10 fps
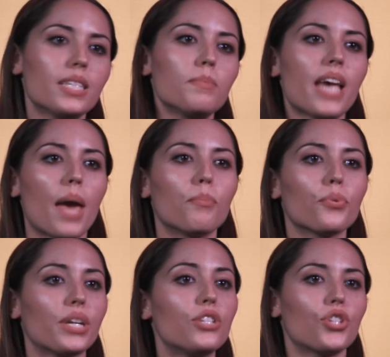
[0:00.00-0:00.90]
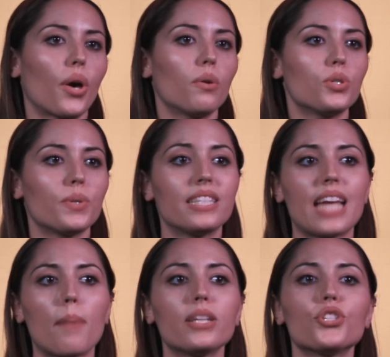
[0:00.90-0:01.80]
some time pre-show to
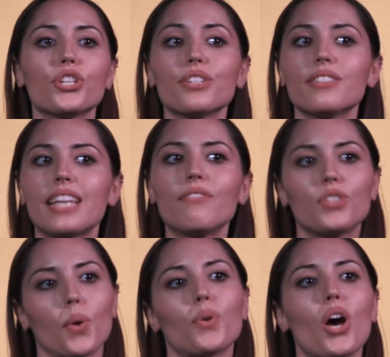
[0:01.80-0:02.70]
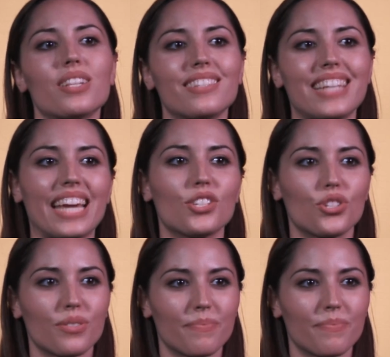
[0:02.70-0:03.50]
establish your safe zone on stage.